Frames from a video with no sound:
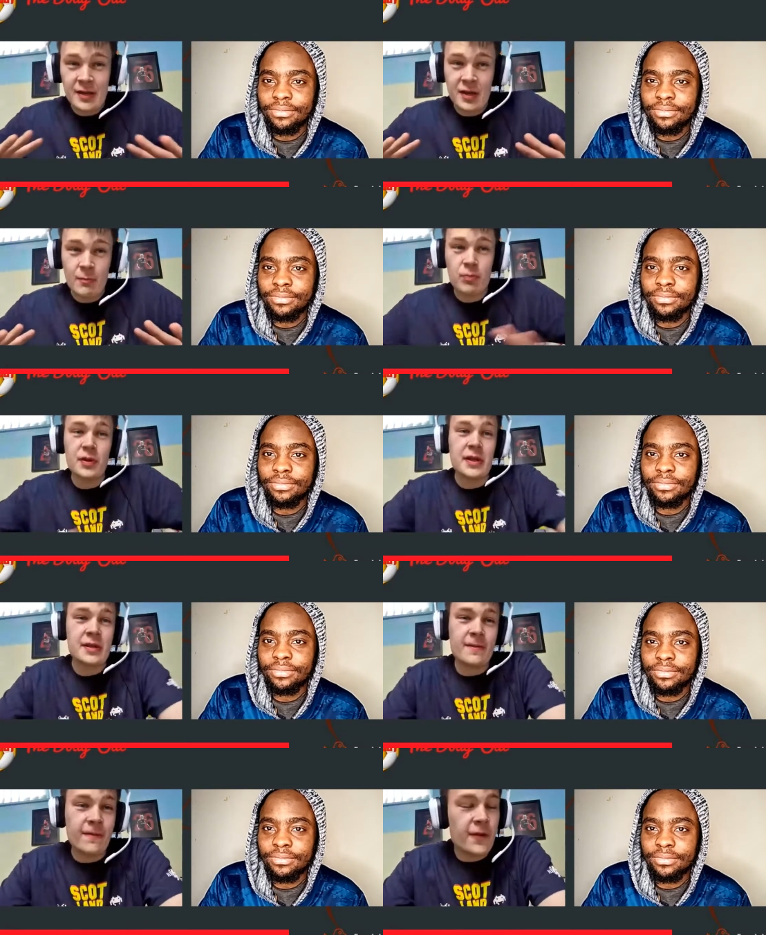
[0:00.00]

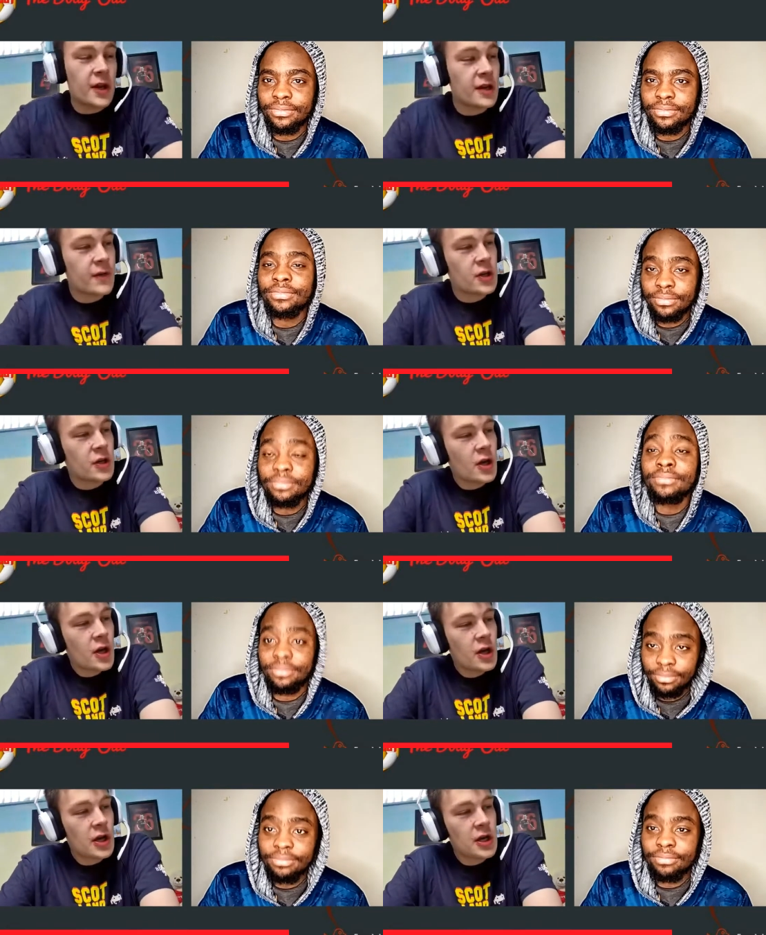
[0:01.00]
Speaker 1: completed very very
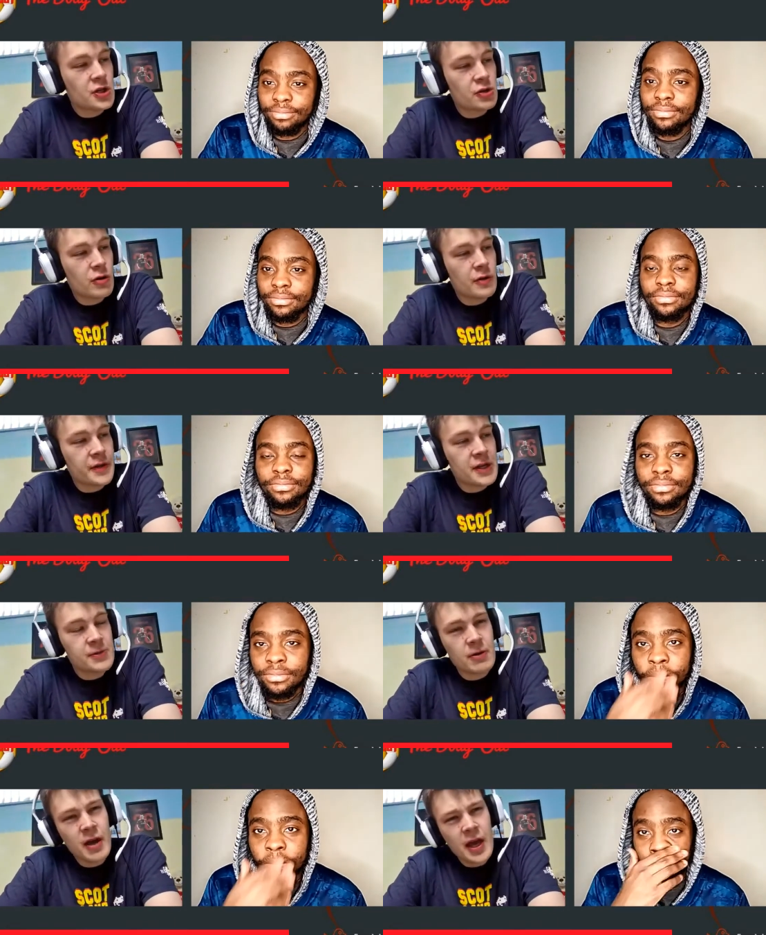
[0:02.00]
uh, shortly
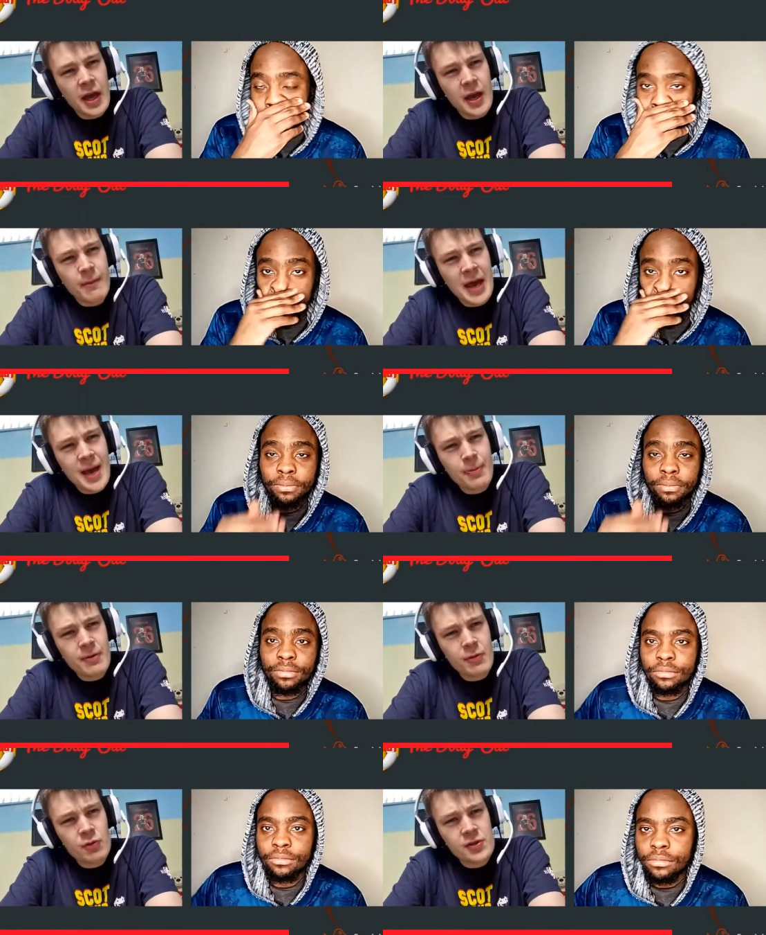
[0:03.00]
as well. Um,
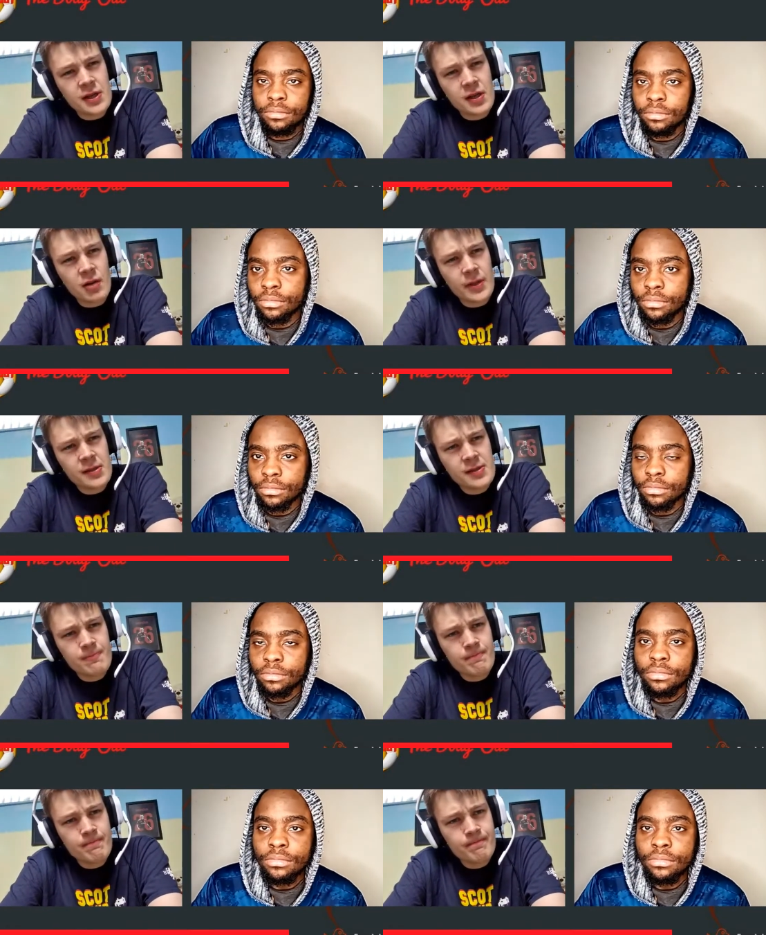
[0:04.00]
happy with those incomings?
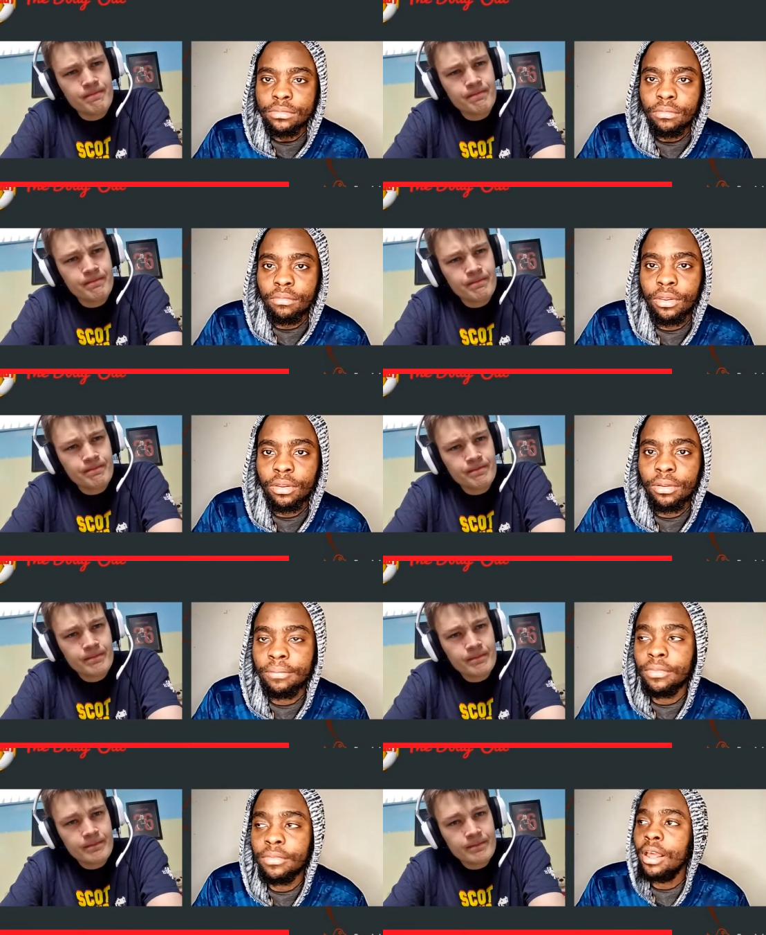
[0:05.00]

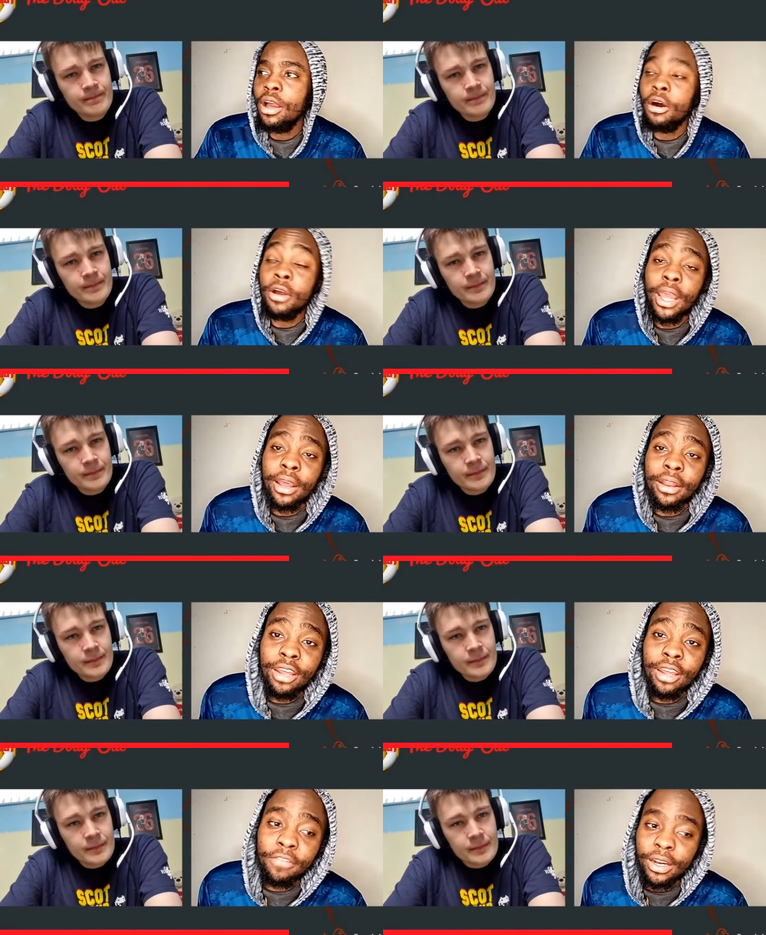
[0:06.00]
Speaker 2: Oh yeah,
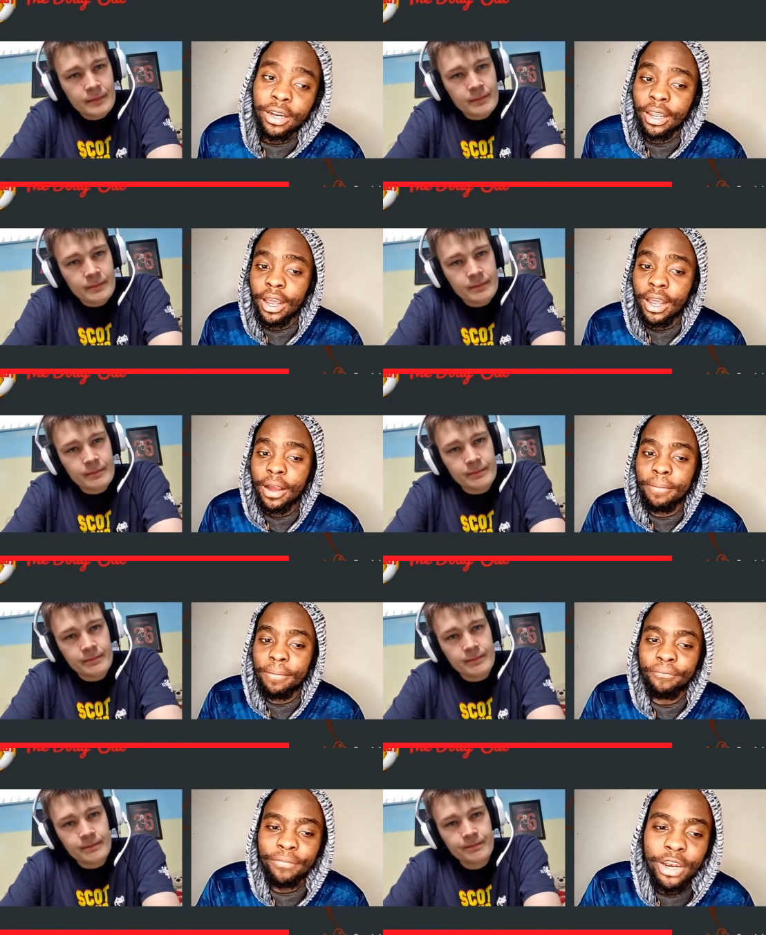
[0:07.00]
definitely.
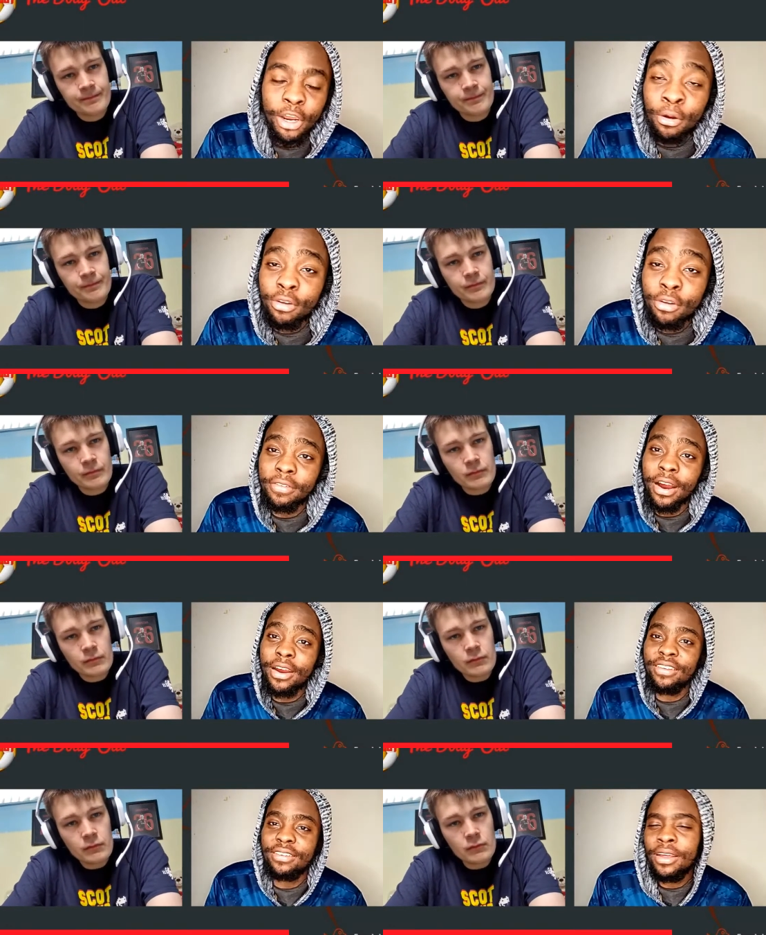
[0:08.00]
Um, Nuno
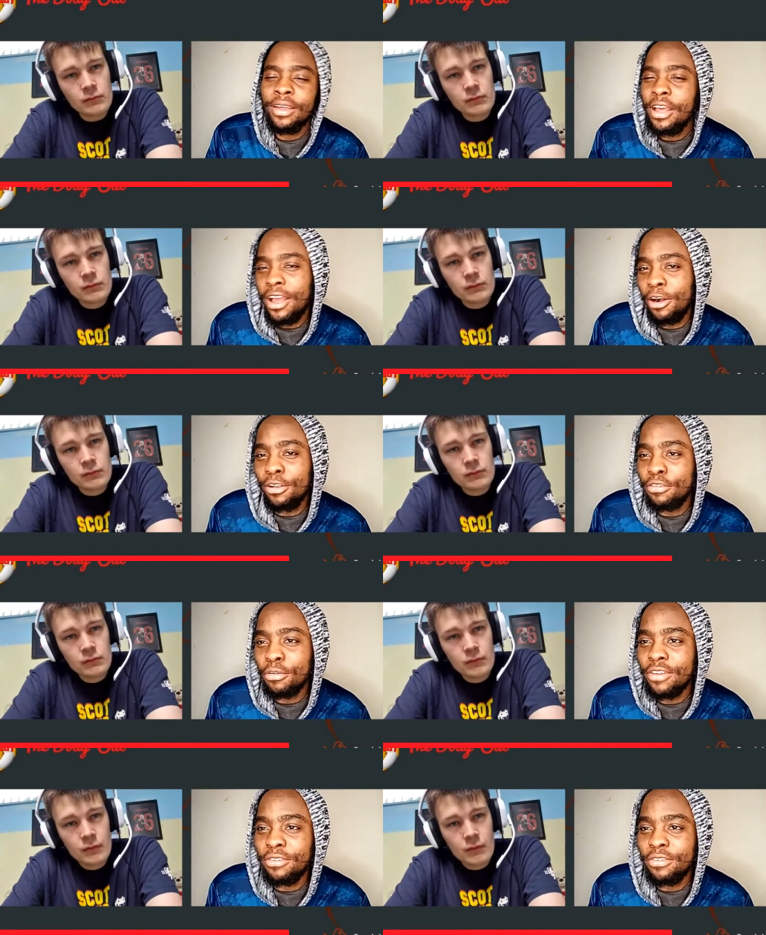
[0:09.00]
Tavares also,
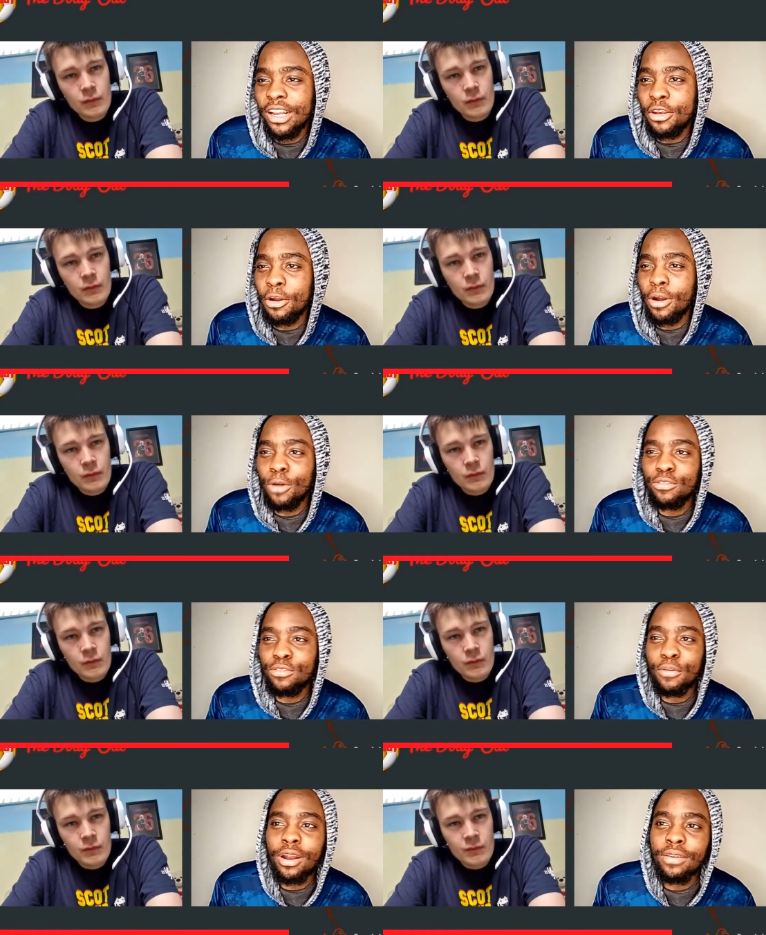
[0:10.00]
as we still don't know how to
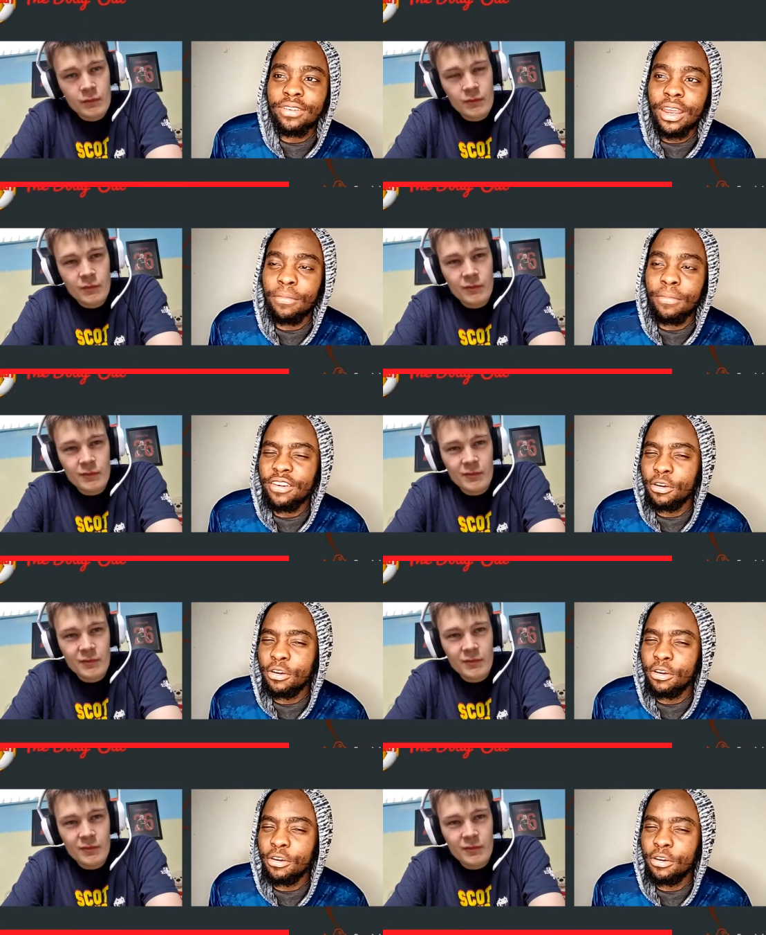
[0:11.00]
pronounce his name right, it could